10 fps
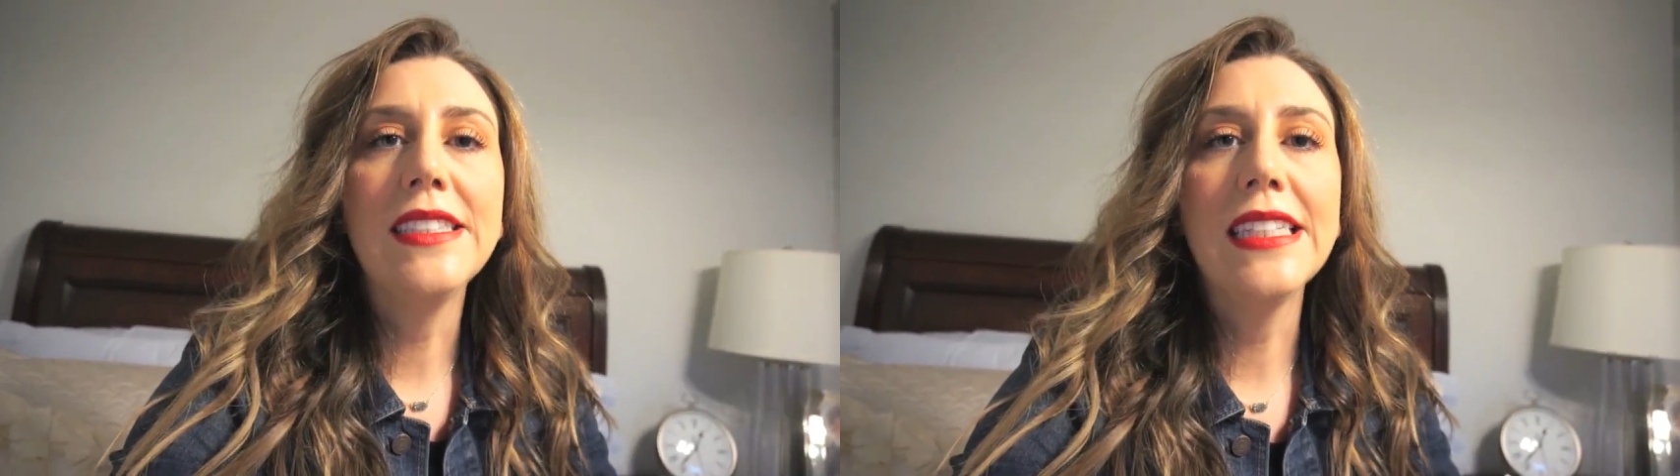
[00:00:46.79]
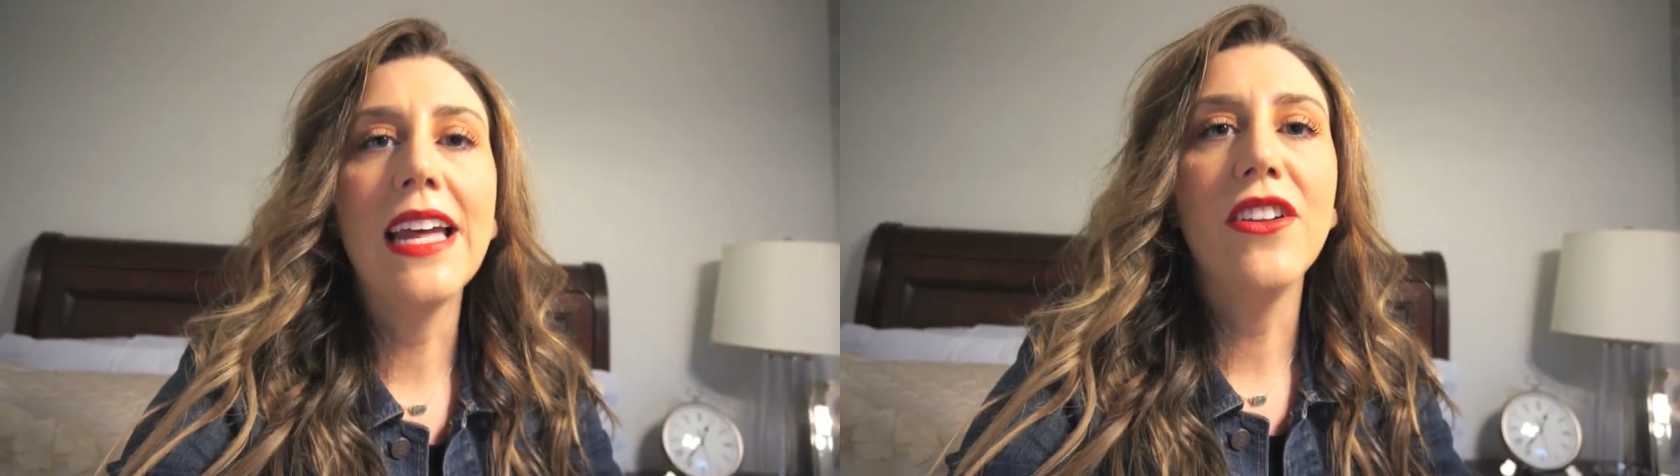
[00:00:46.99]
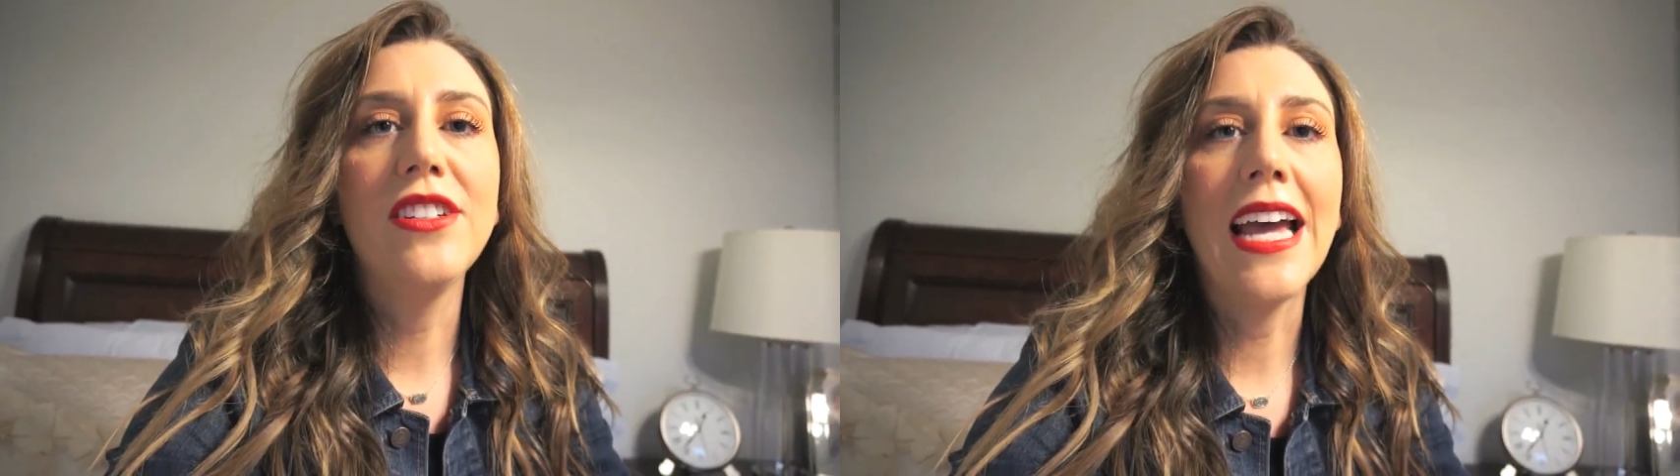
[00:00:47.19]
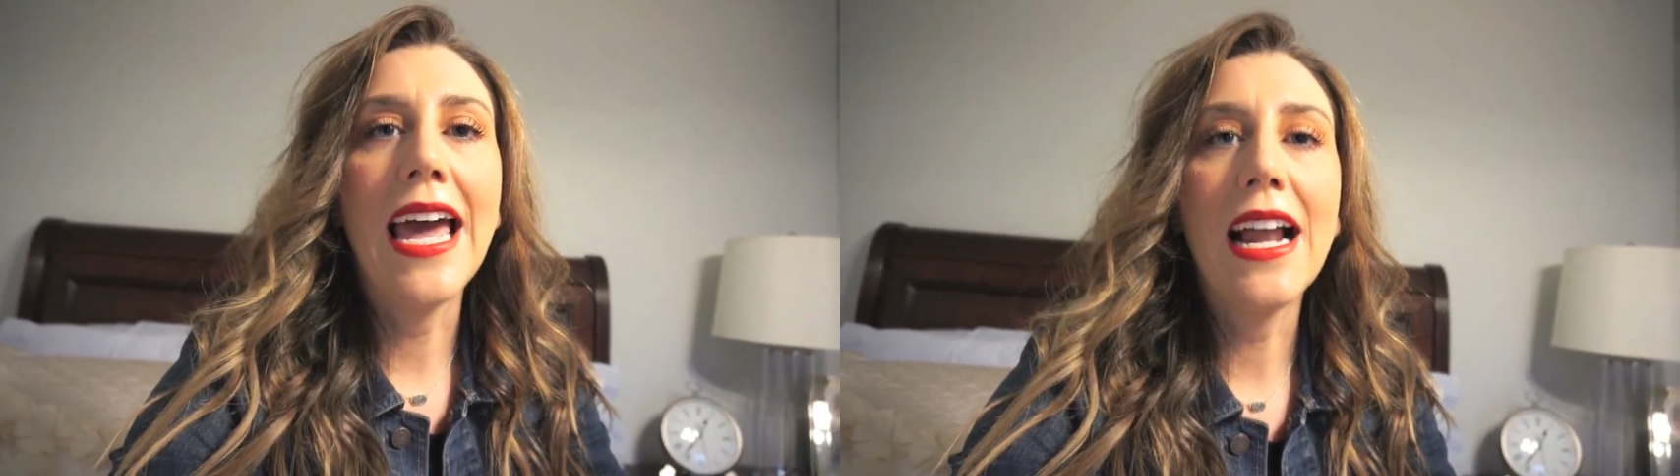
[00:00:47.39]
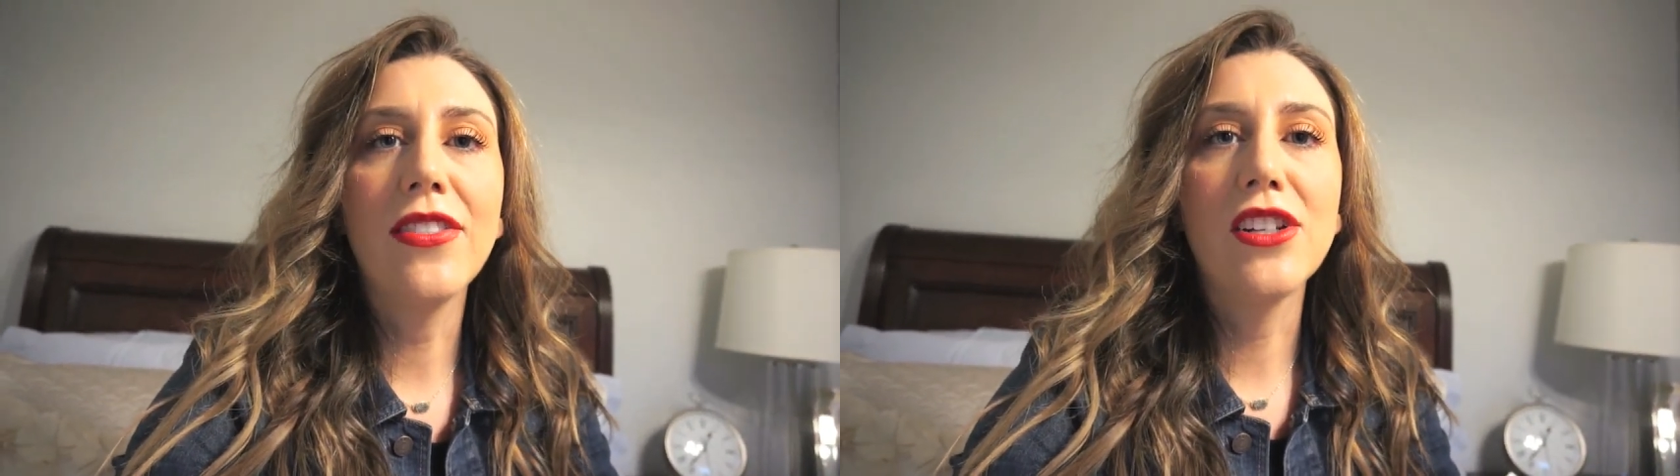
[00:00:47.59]
together to
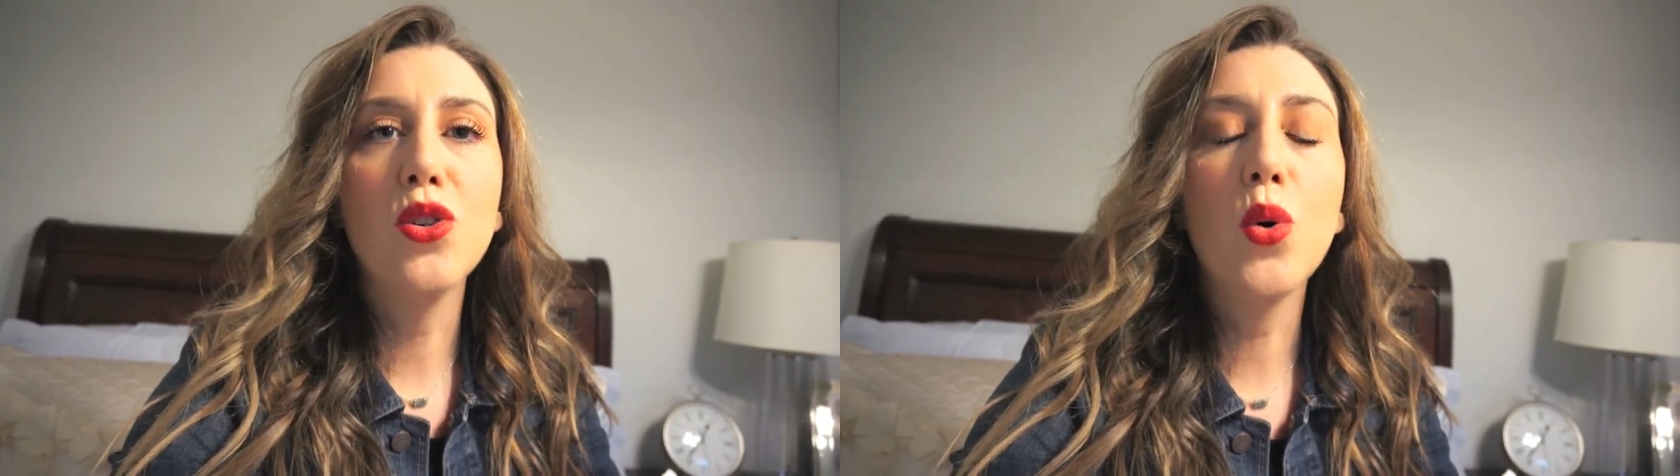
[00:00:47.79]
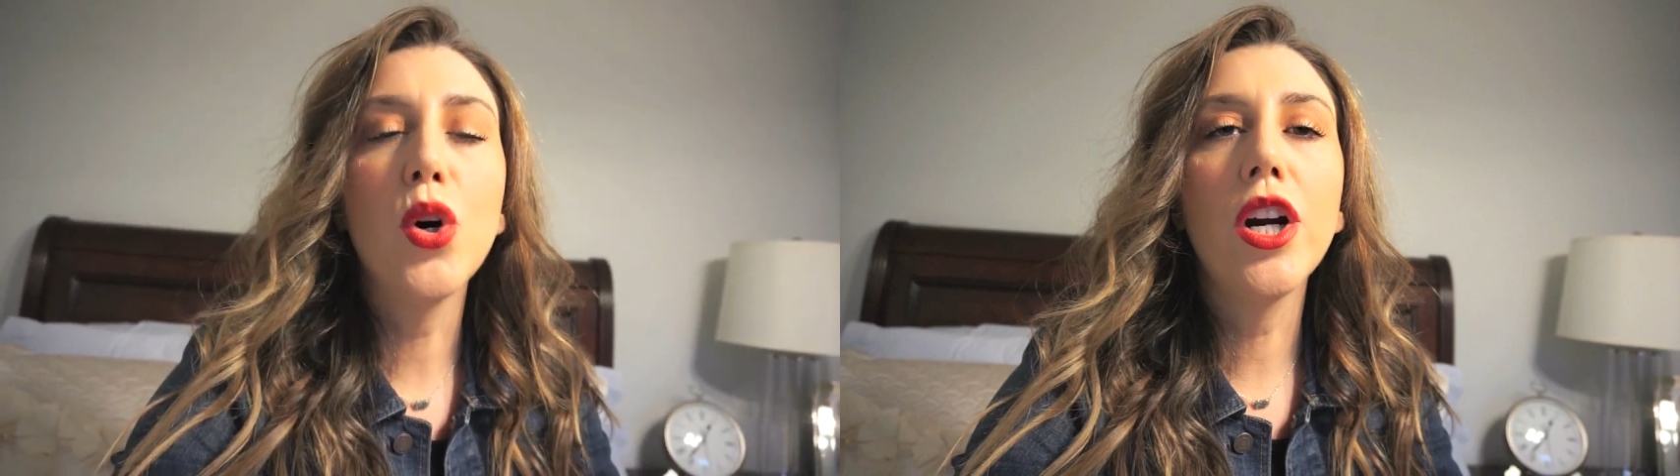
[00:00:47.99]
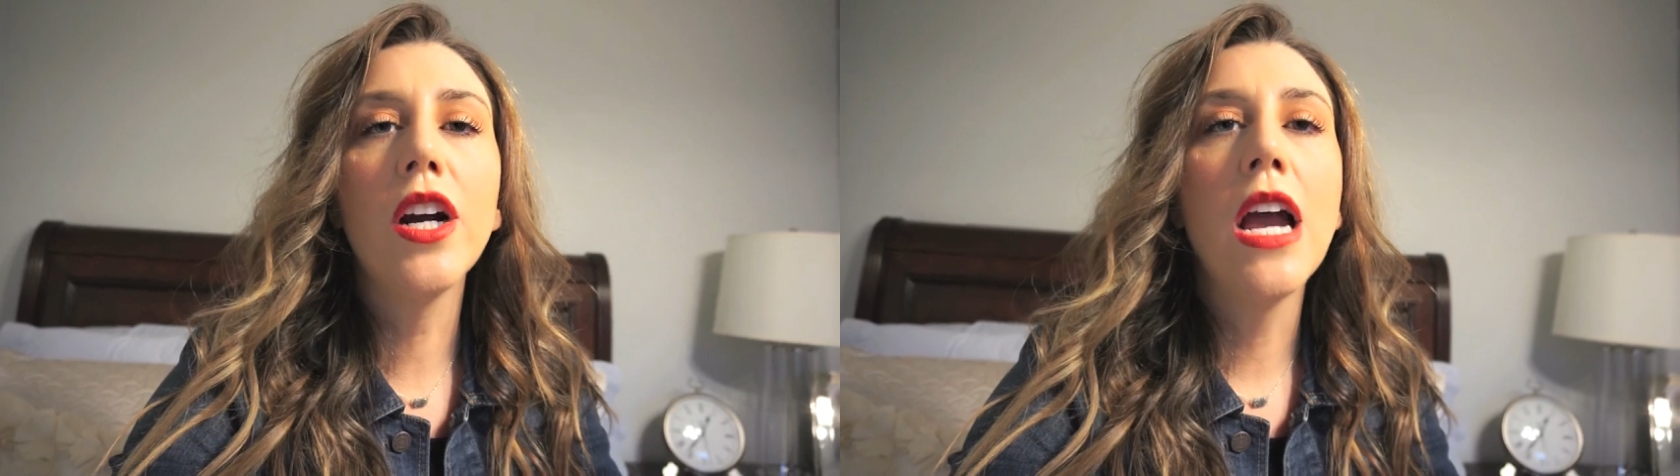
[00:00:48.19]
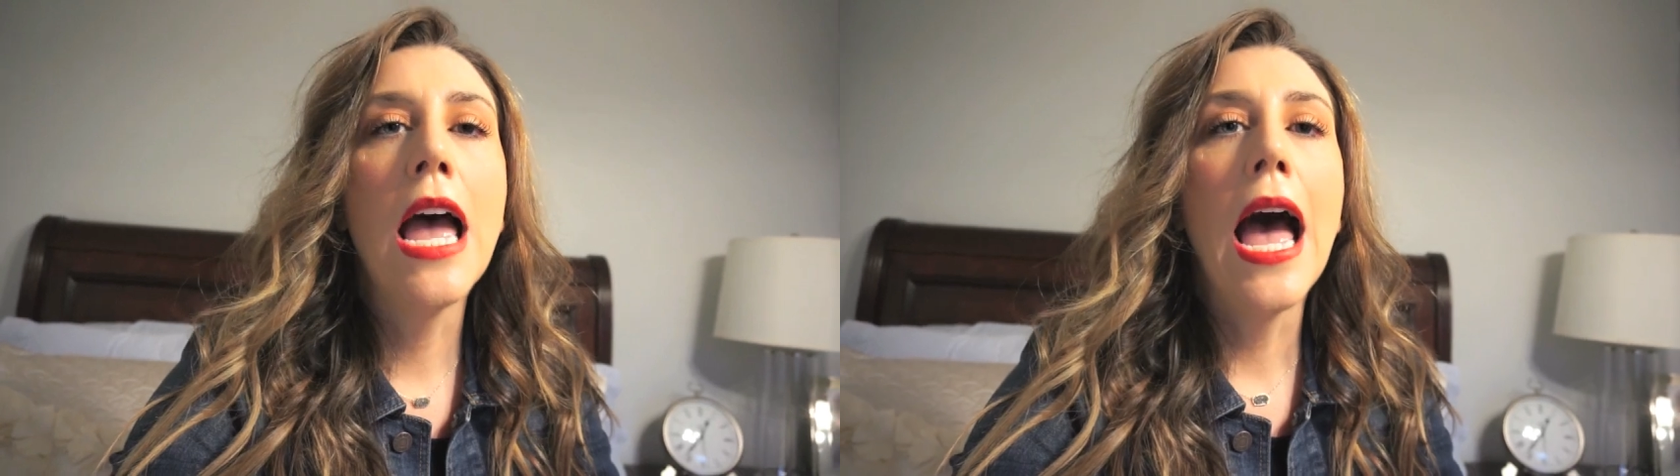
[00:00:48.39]
head out the door,